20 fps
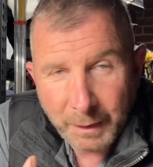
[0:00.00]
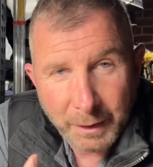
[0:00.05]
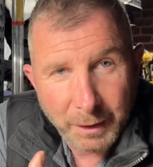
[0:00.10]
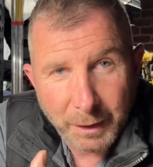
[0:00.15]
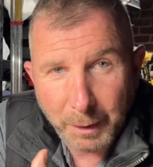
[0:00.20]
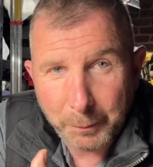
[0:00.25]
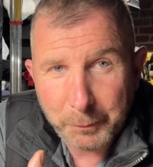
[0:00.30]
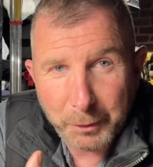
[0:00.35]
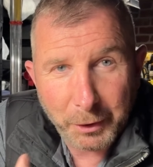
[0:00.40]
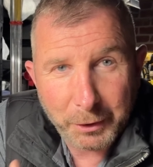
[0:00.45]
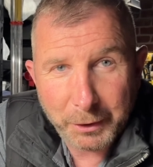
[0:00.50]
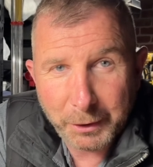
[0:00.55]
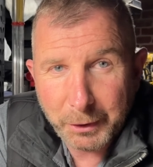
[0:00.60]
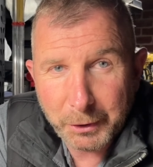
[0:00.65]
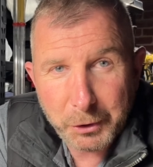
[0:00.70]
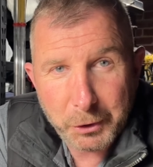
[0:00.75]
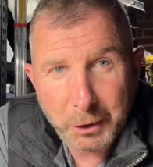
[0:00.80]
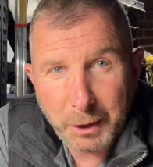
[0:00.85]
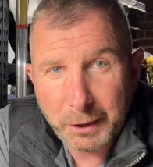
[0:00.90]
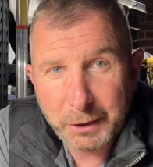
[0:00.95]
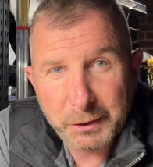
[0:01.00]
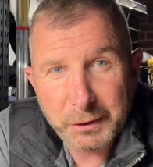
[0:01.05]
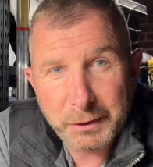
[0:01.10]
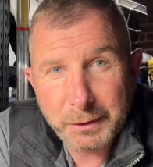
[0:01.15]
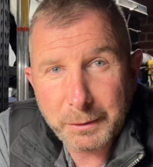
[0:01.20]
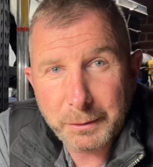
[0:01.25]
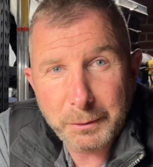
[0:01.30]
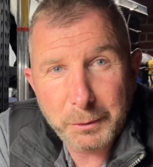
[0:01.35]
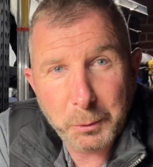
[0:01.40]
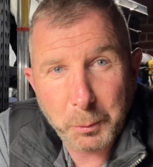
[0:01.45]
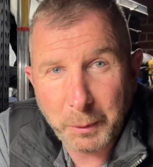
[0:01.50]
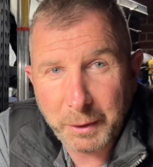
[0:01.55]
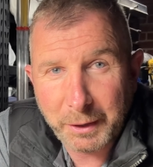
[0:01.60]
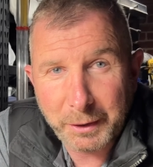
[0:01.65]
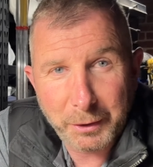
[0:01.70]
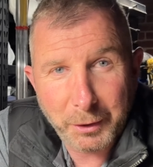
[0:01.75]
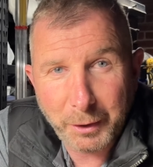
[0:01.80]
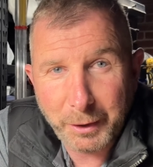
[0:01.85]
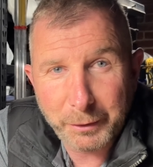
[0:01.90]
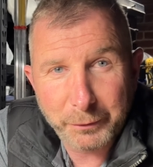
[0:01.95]
I'm not going to chase
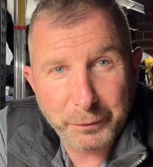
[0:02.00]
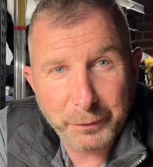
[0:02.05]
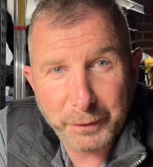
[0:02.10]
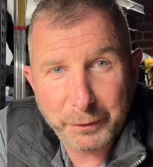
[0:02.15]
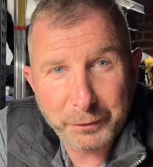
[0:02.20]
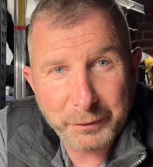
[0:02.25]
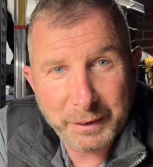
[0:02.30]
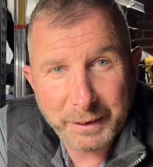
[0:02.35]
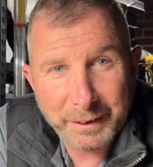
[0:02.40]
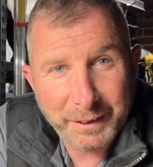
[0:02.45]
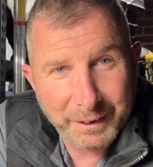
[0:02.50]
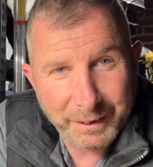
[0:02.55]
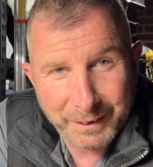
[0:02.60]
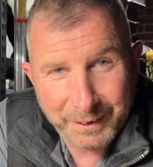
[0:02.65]
2950